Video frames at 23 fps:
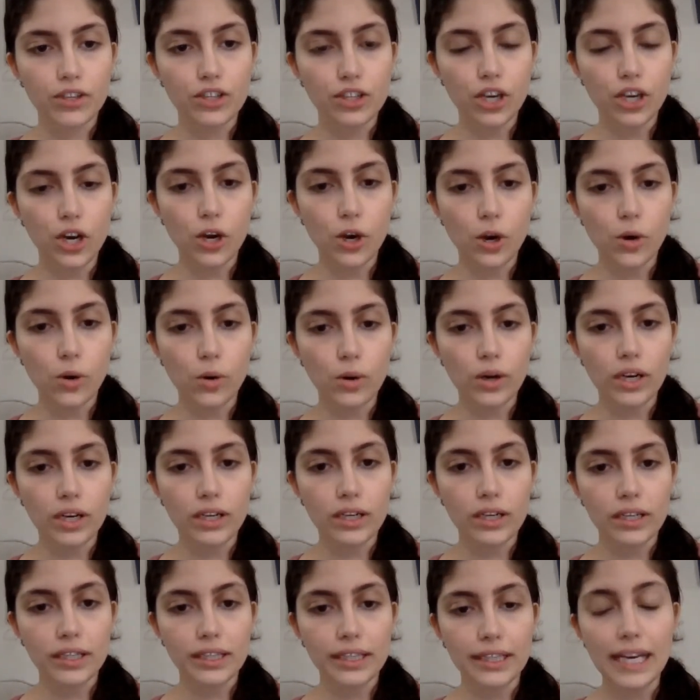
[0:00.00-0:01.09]
So
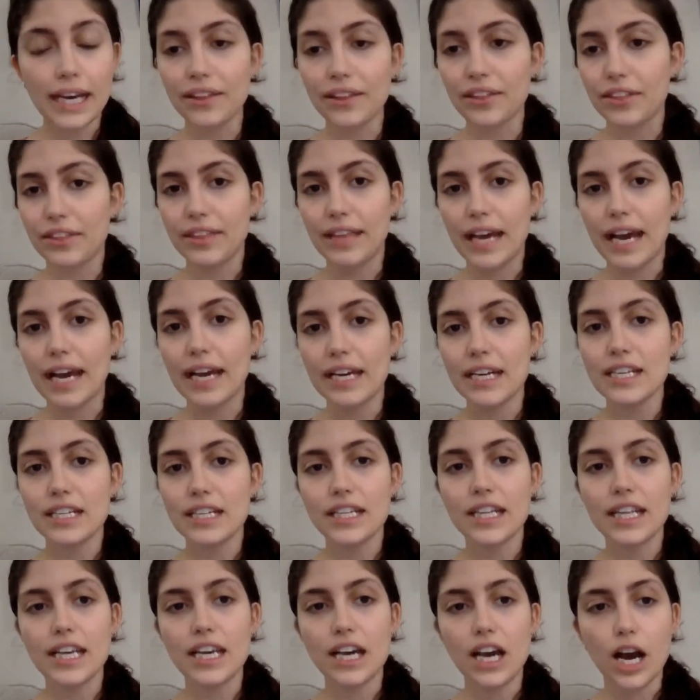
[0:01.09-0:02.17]
yeah, that
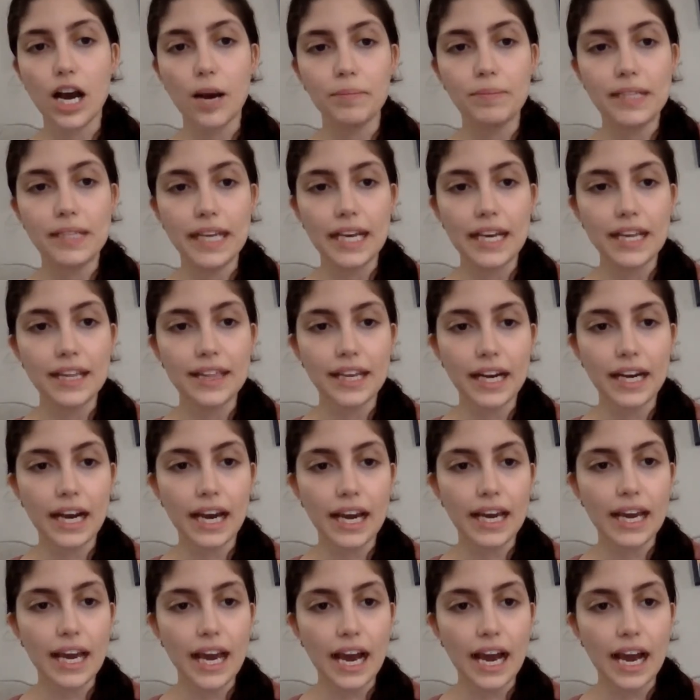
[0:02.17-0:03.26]
is the update that
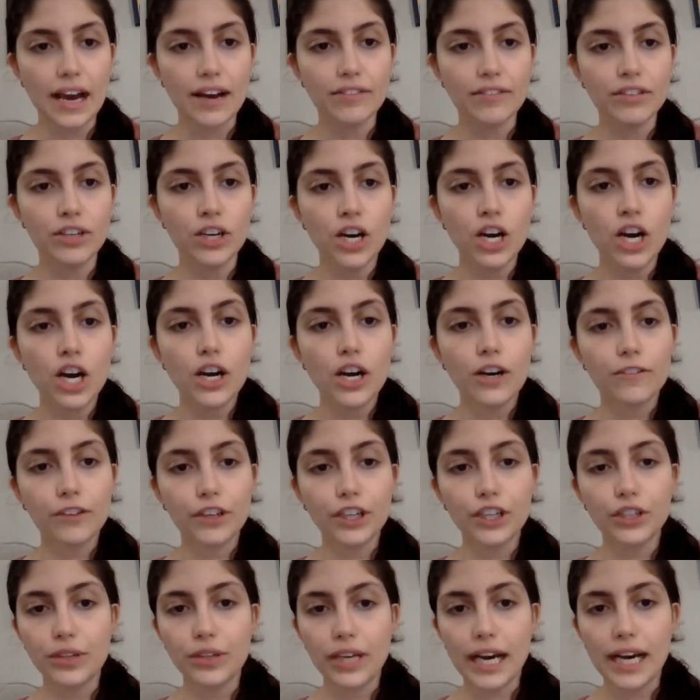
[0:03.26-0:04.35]
I have for
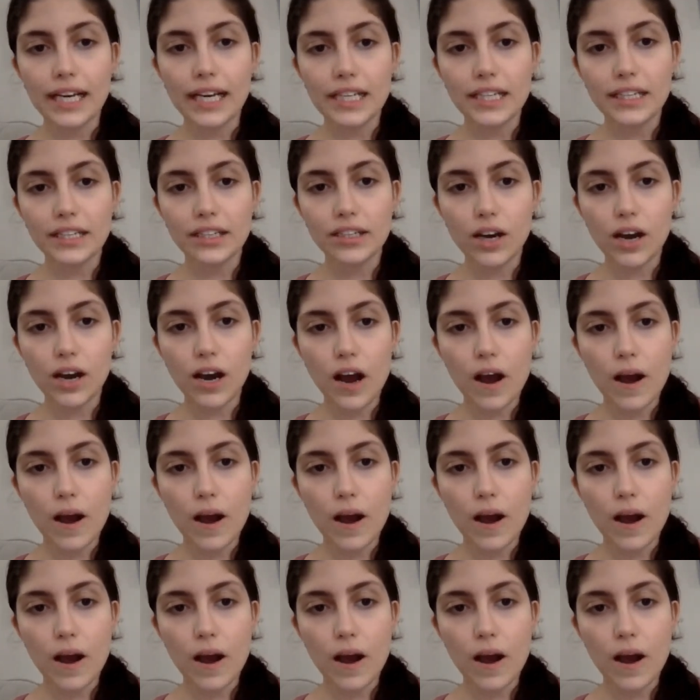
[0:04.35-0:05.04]
you guys.